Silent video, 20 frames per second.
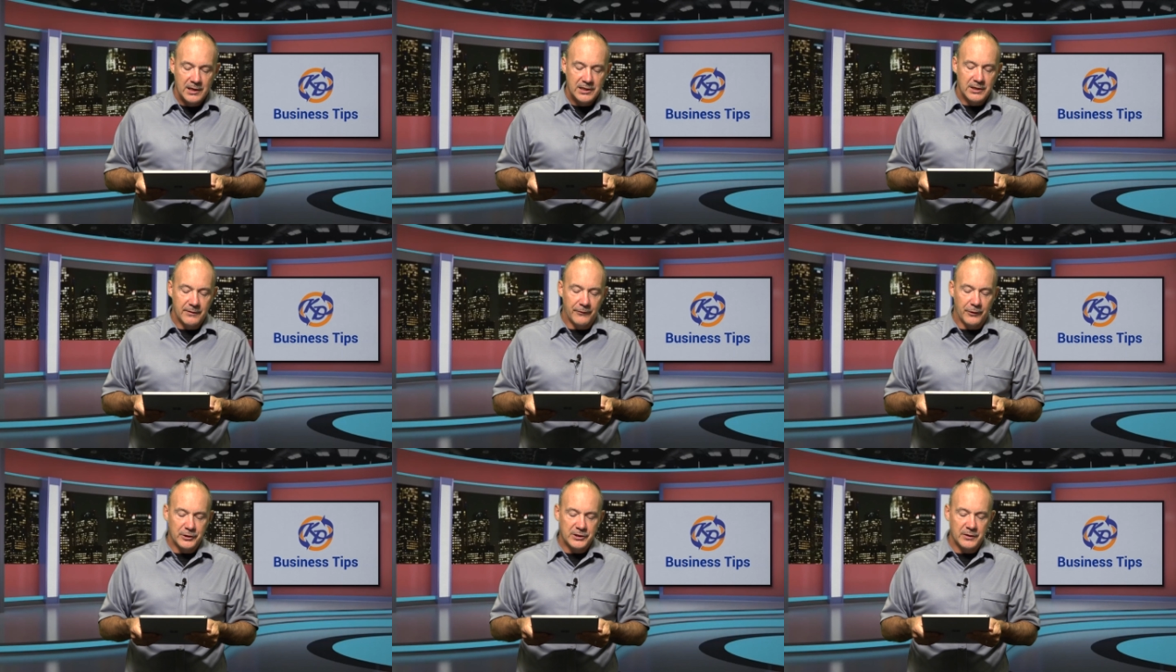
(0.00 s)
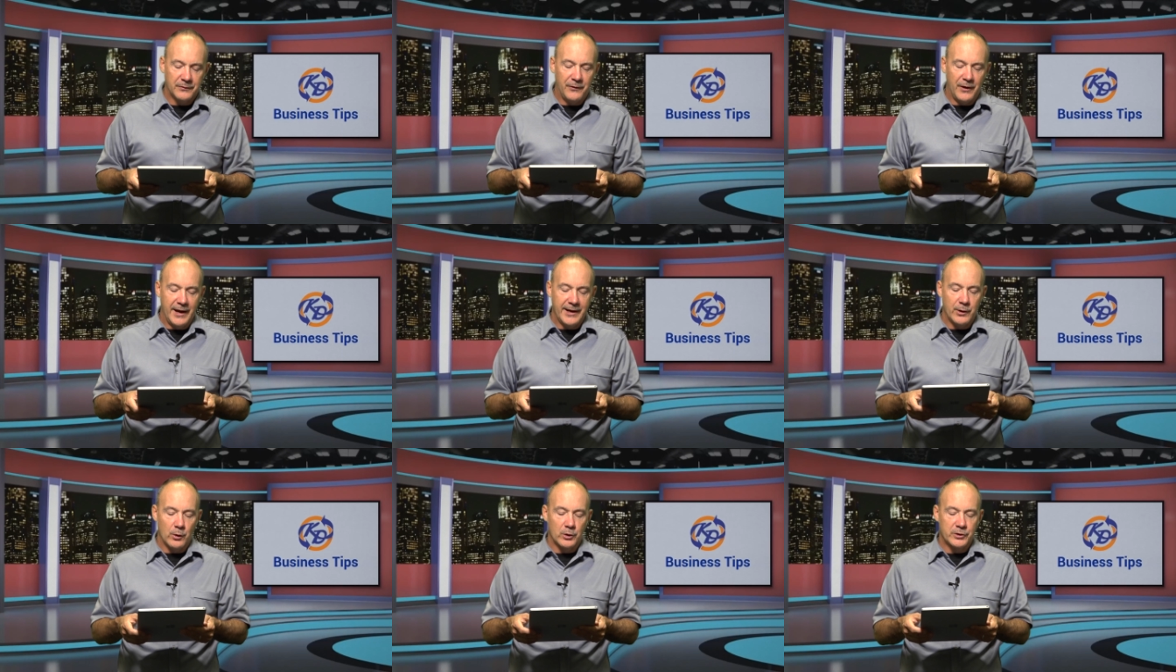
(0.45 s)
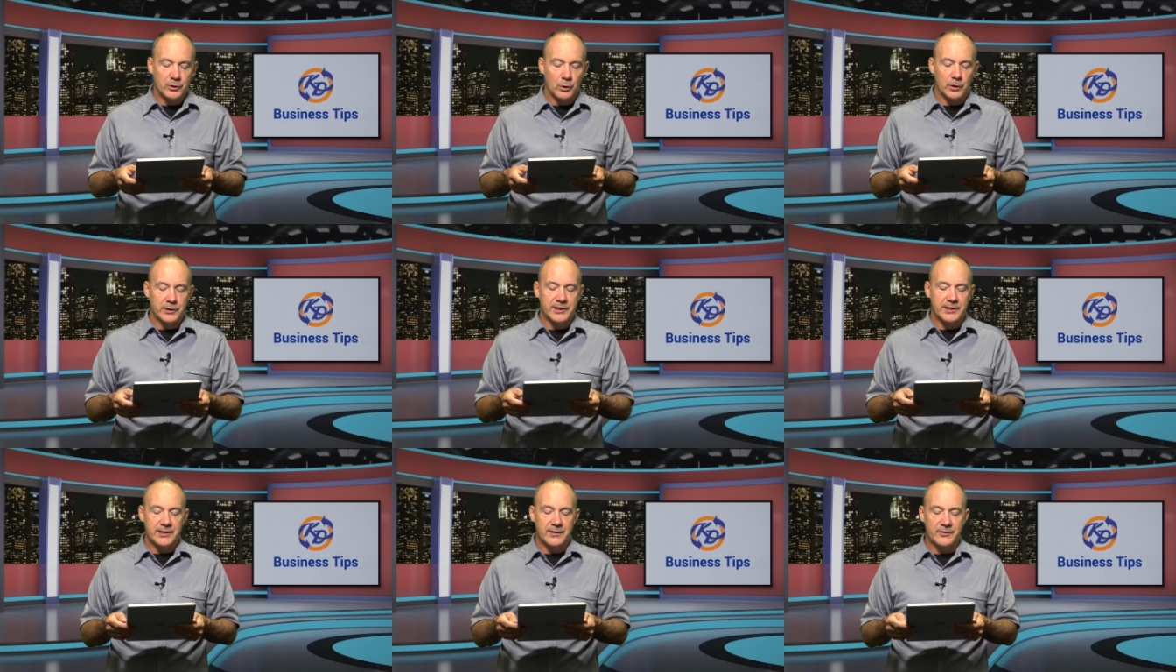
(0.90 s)
Diversify your
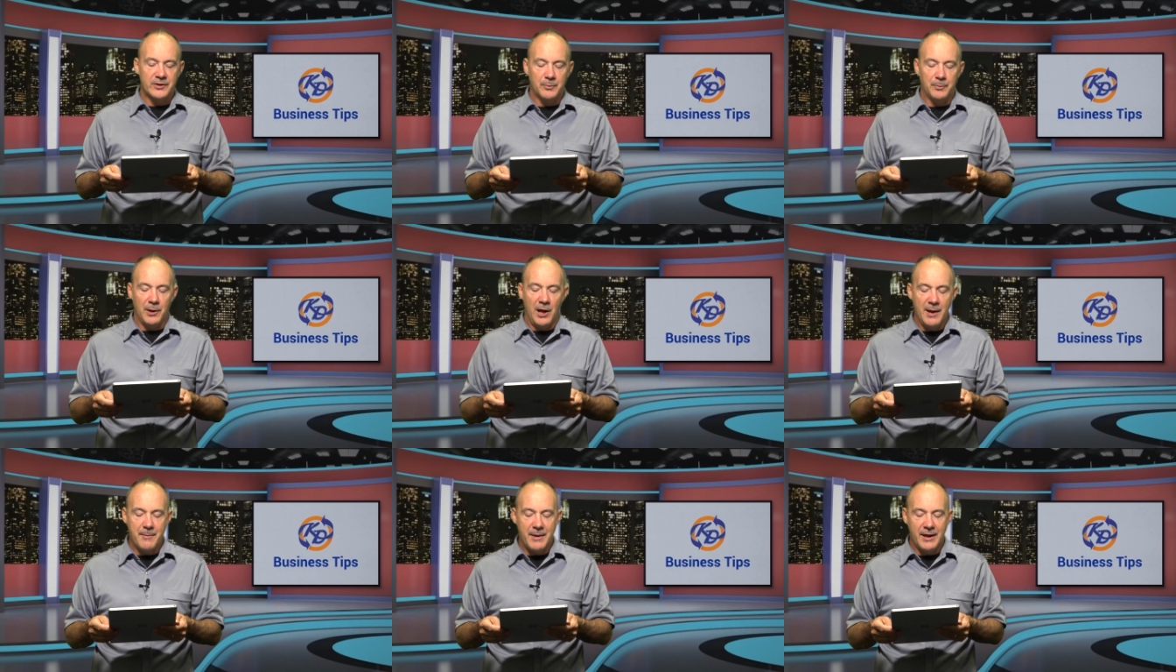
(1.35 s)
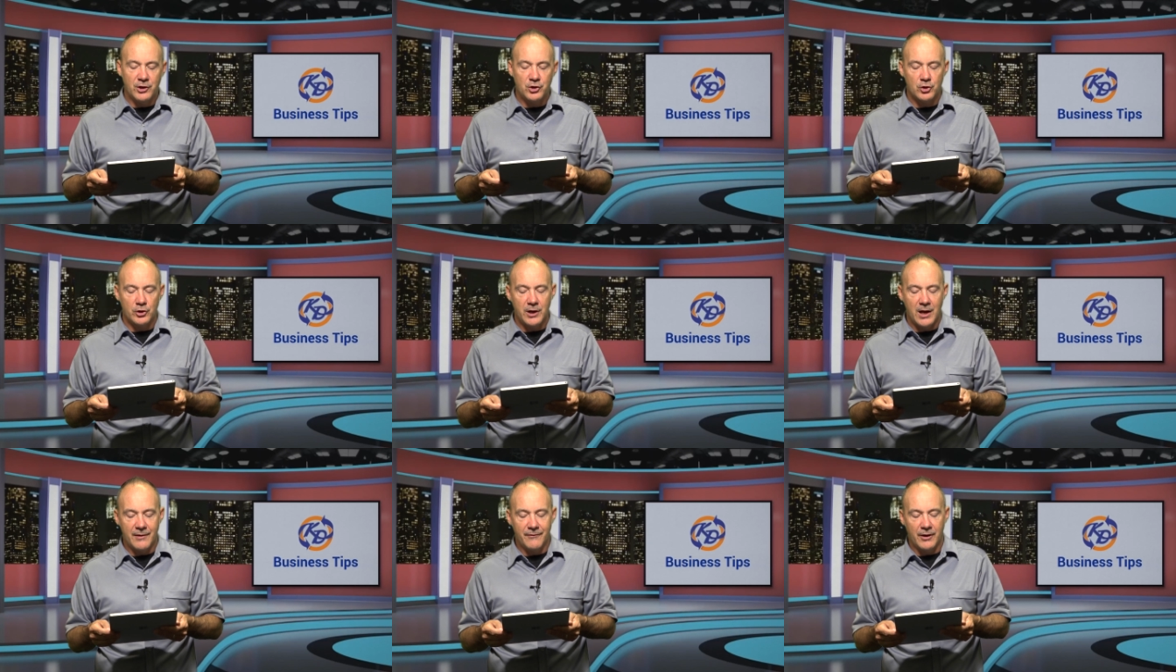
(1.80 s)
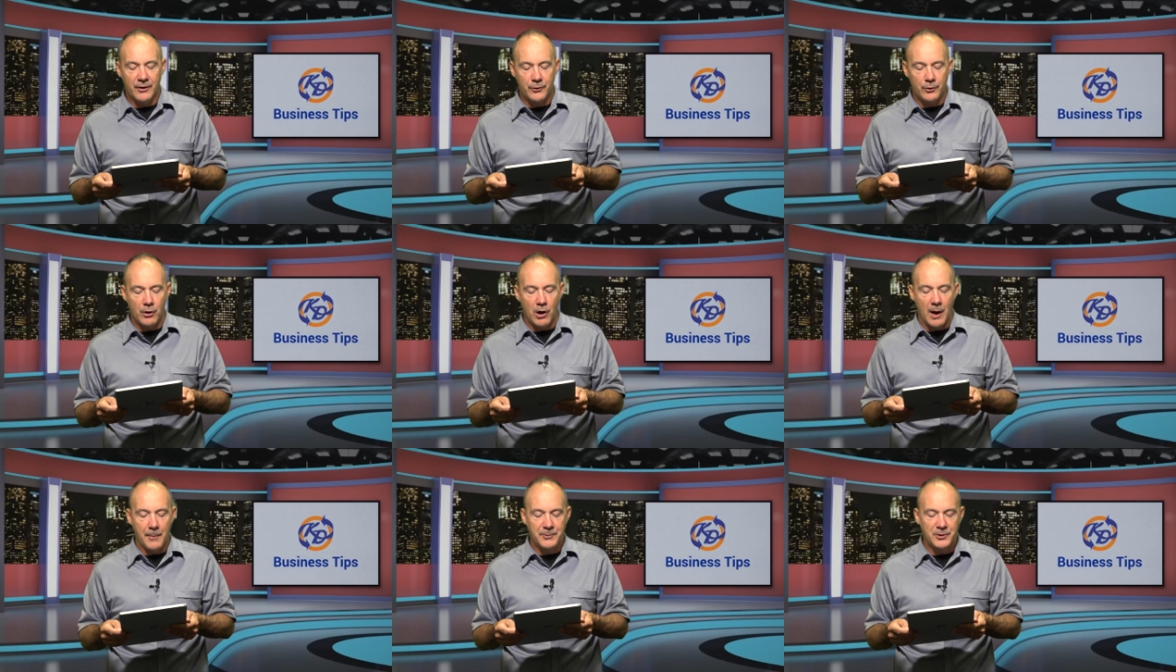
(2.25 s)
sources of supply. Make sure you have
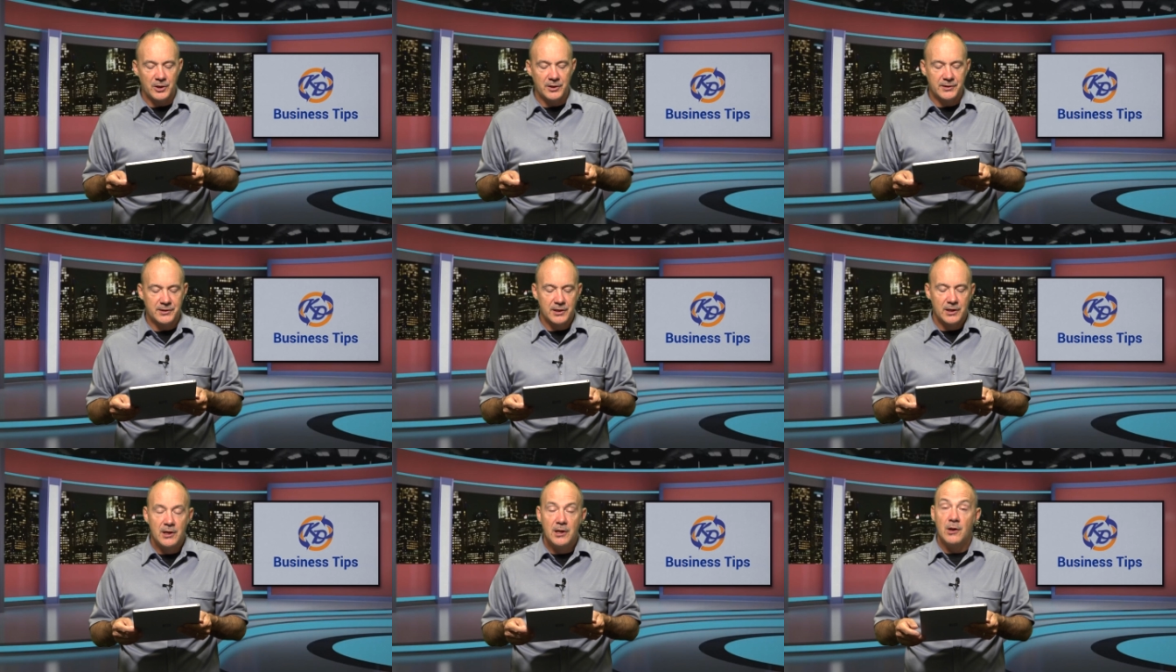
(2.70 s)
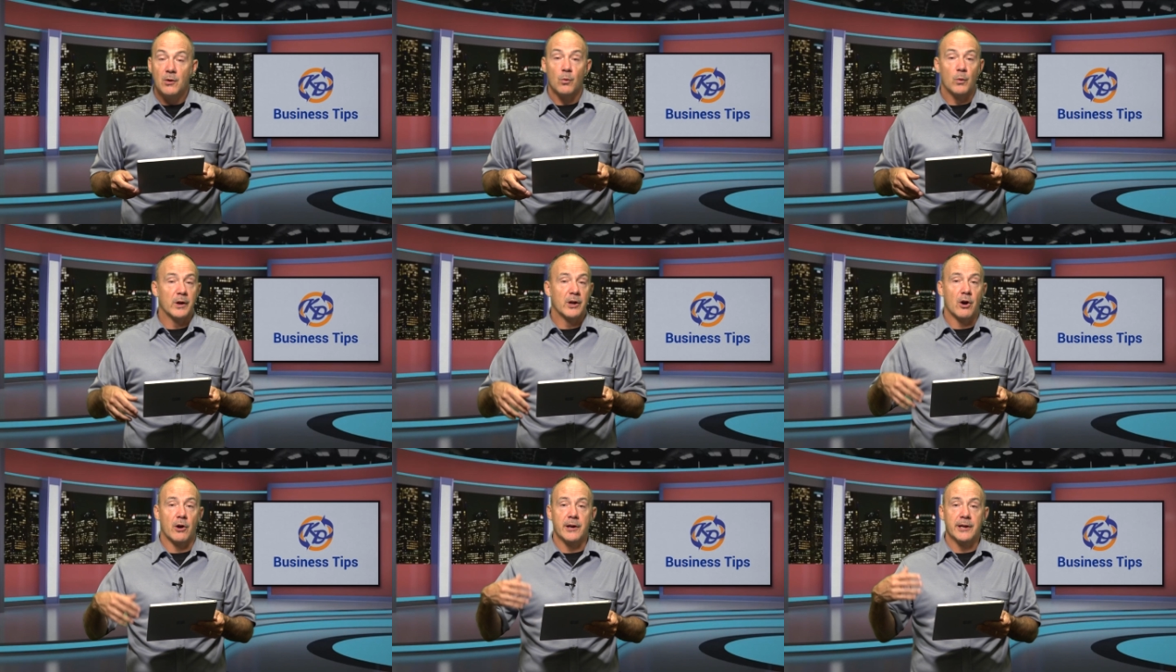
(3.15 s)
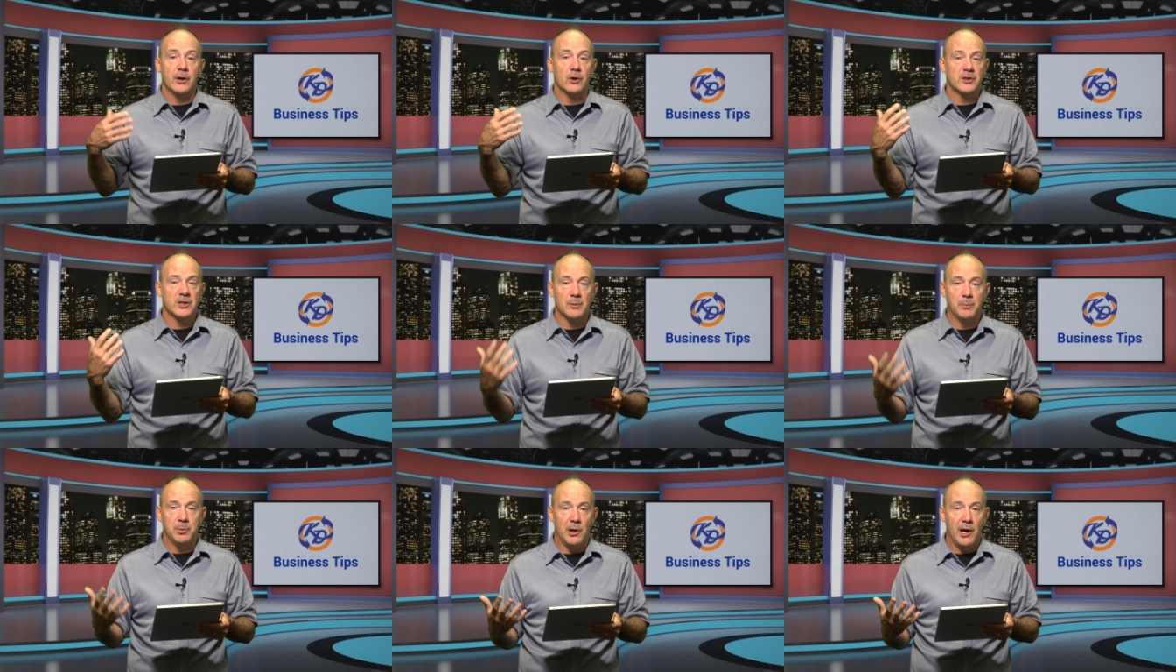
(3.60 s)
other options regarding your
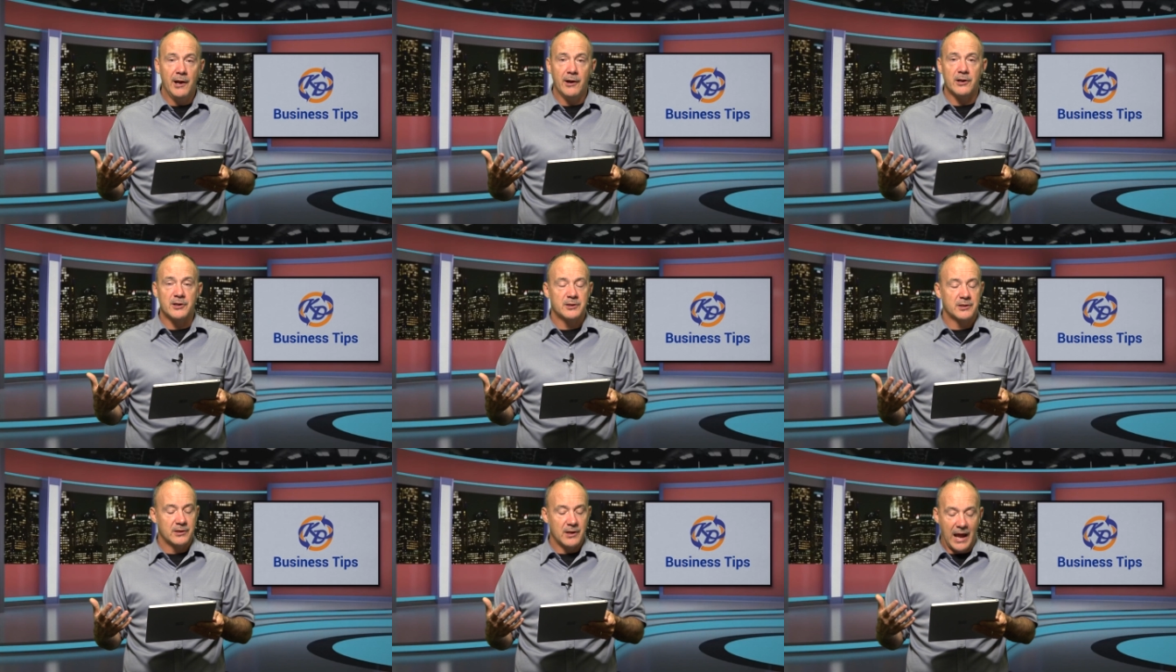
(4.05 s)
suppliers.